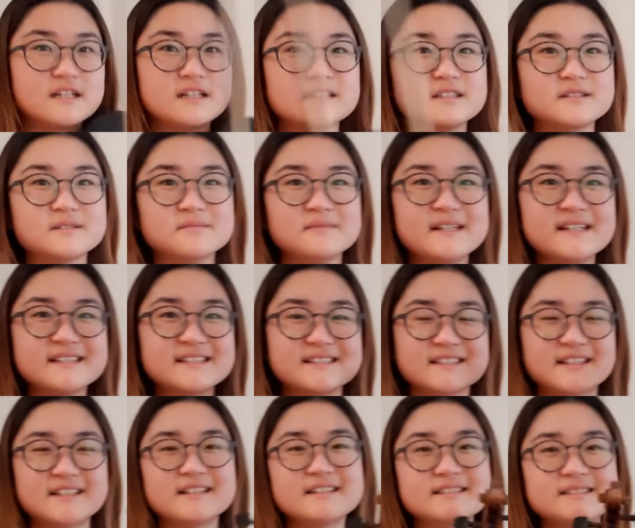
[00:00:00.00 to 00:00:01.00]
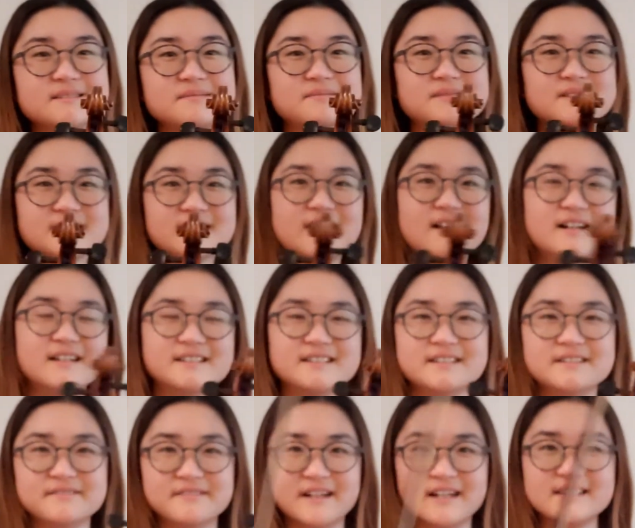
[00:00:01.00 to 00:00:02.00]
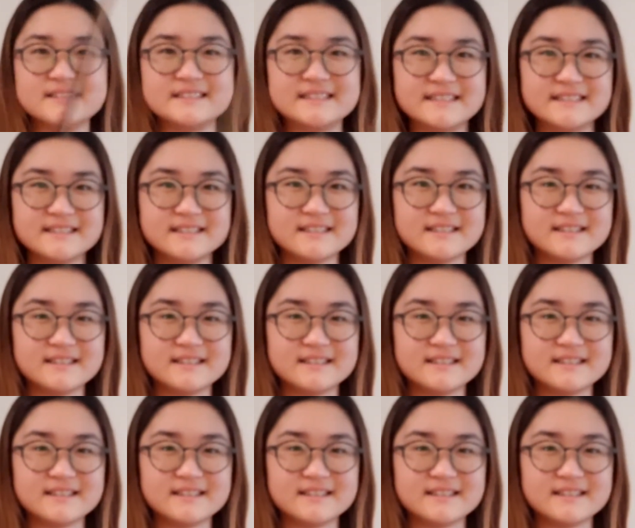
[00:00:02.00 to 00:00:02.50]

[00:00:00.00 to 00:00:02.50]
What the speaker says: So make sure to put on your rosin.